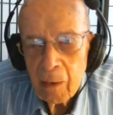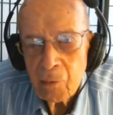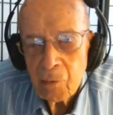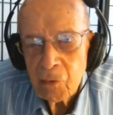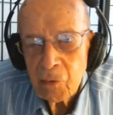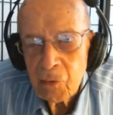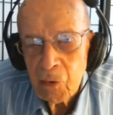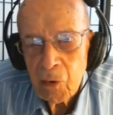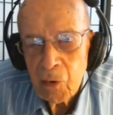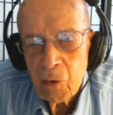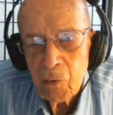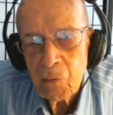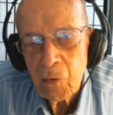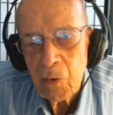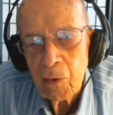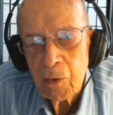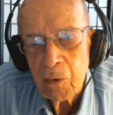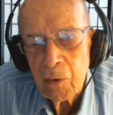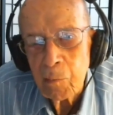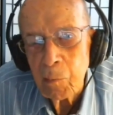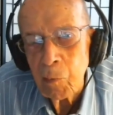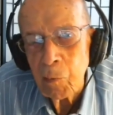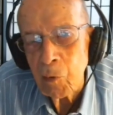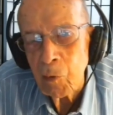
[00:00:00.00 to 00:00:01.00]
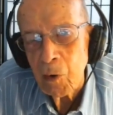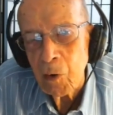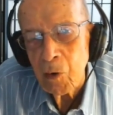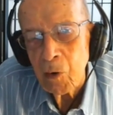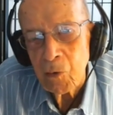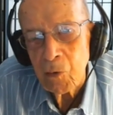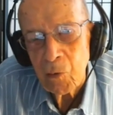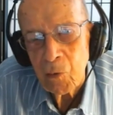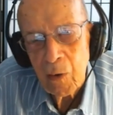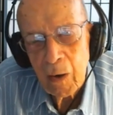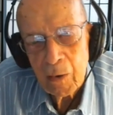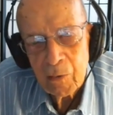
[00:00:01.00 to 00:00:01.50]
I've served on the board
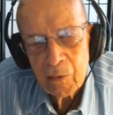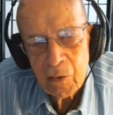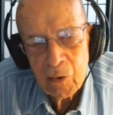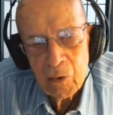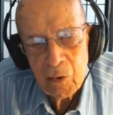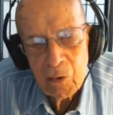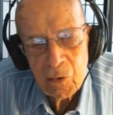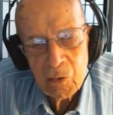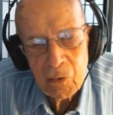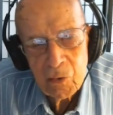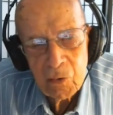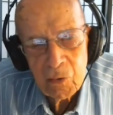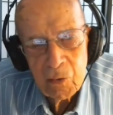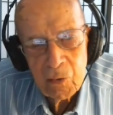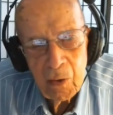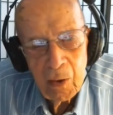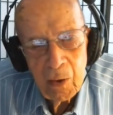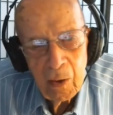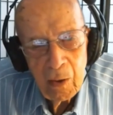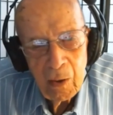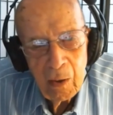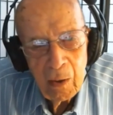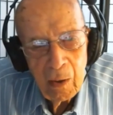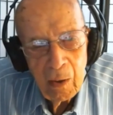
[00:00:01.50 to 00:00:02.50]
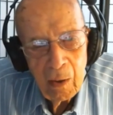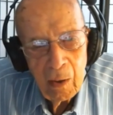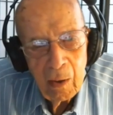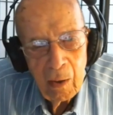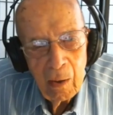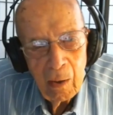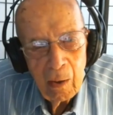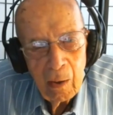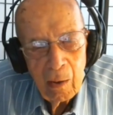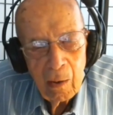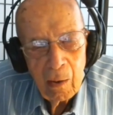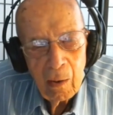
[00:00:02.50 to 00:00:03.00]
of directors
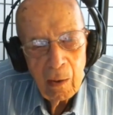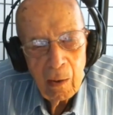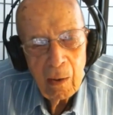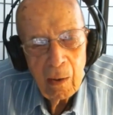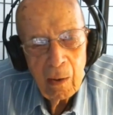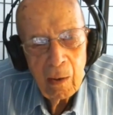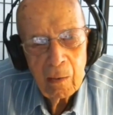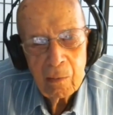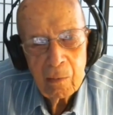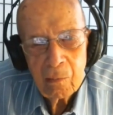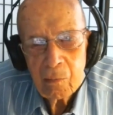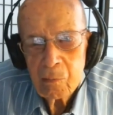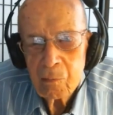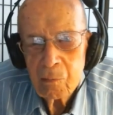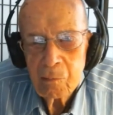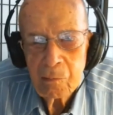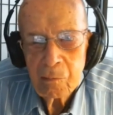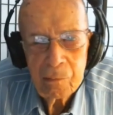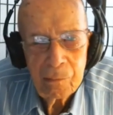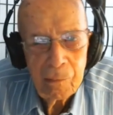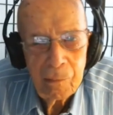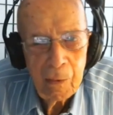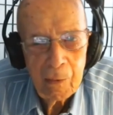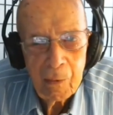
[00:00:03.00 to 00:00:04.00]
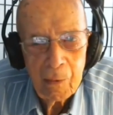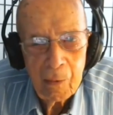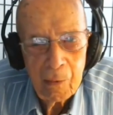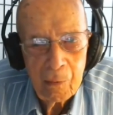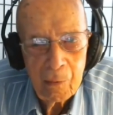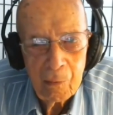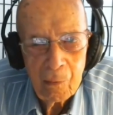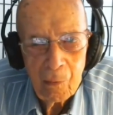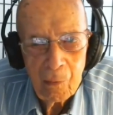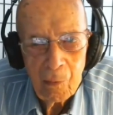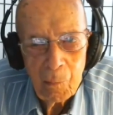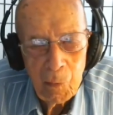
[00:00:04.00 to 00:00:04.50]
and been
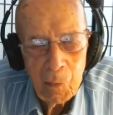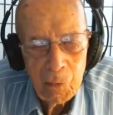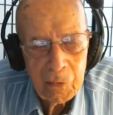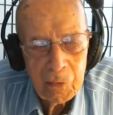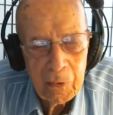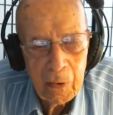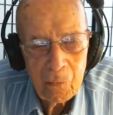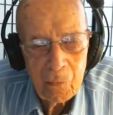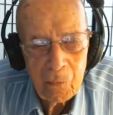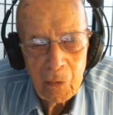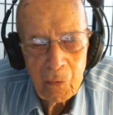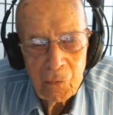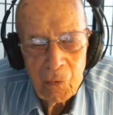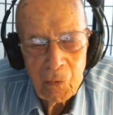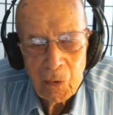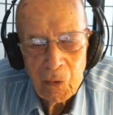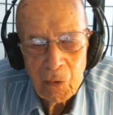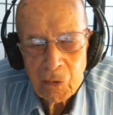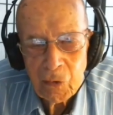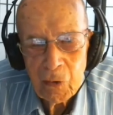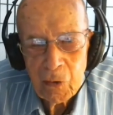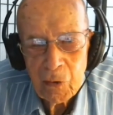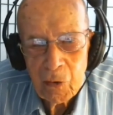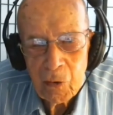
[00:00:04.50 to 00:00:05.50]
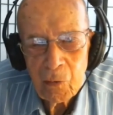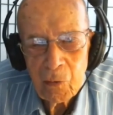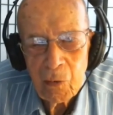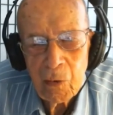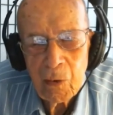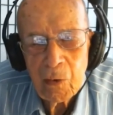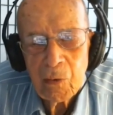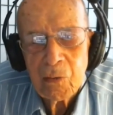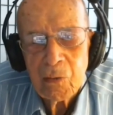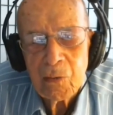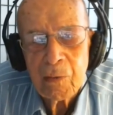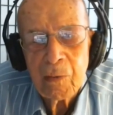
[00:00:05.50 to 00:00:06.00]
in almost every function there
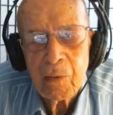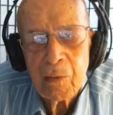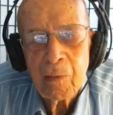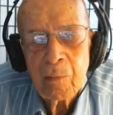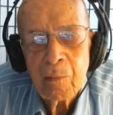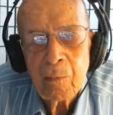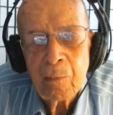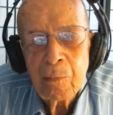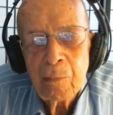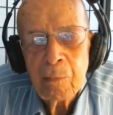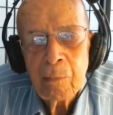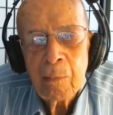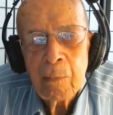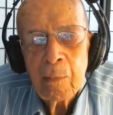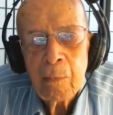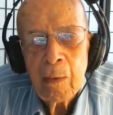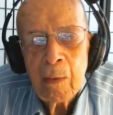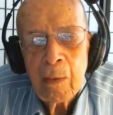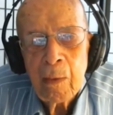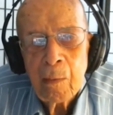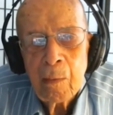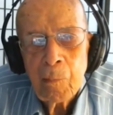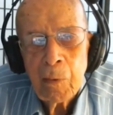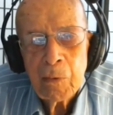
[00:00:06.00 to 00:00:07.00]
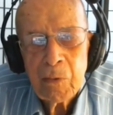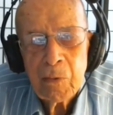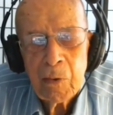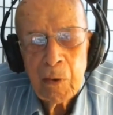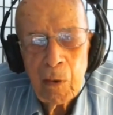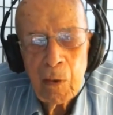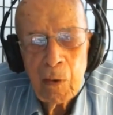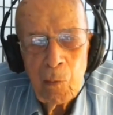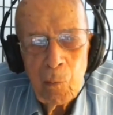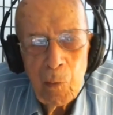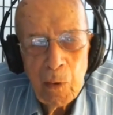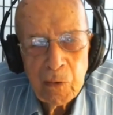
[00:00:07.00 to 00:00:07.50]
is. But the
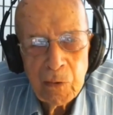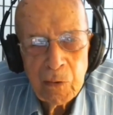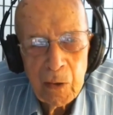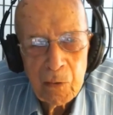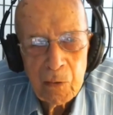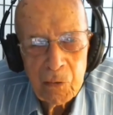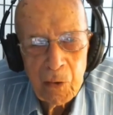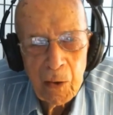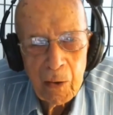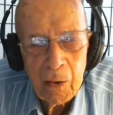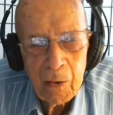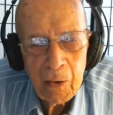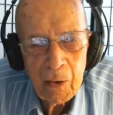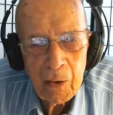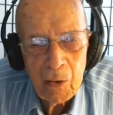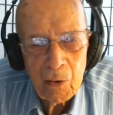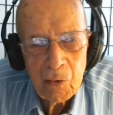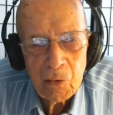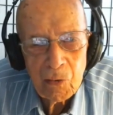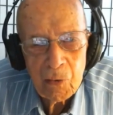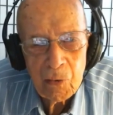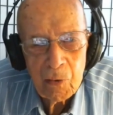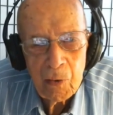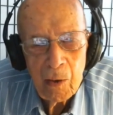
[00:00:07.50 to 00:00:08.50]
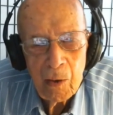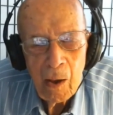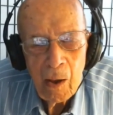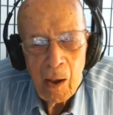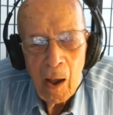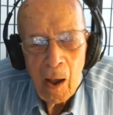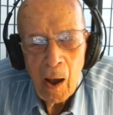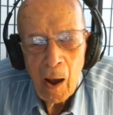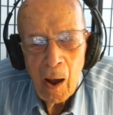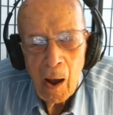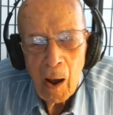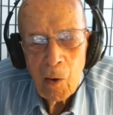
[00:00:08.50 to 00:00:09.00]
interesting thing is,
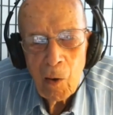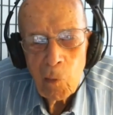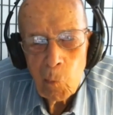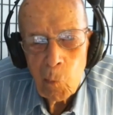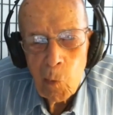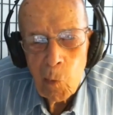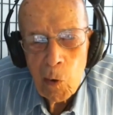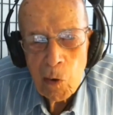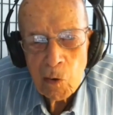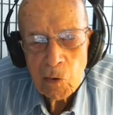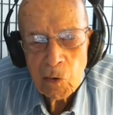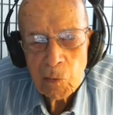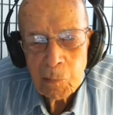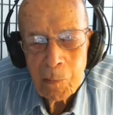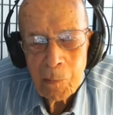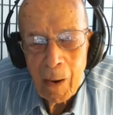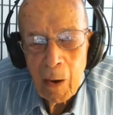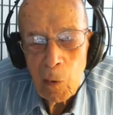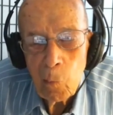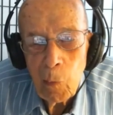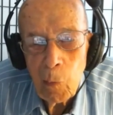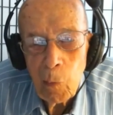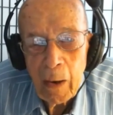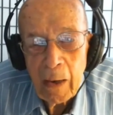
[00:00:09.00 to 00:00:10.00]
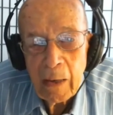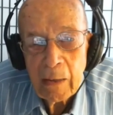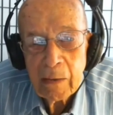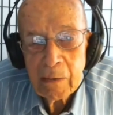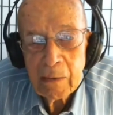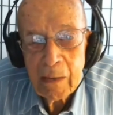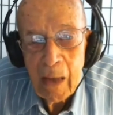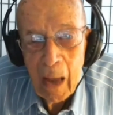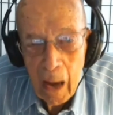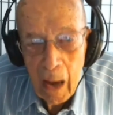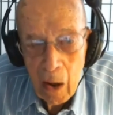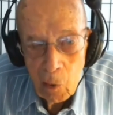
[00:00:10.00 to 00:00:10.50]
I worked my
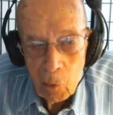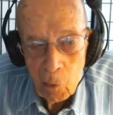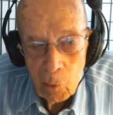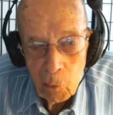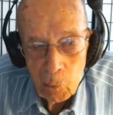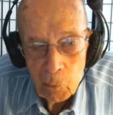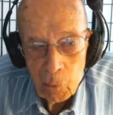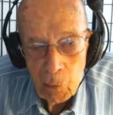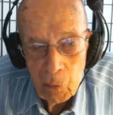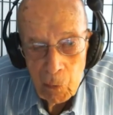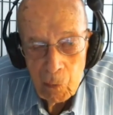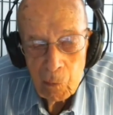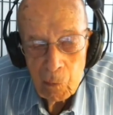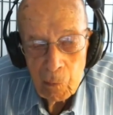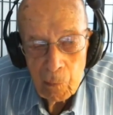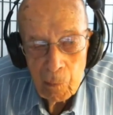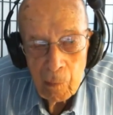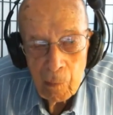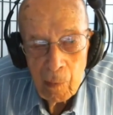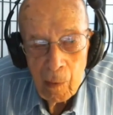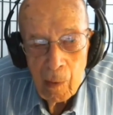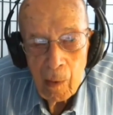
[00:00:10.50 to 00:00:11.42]
way down.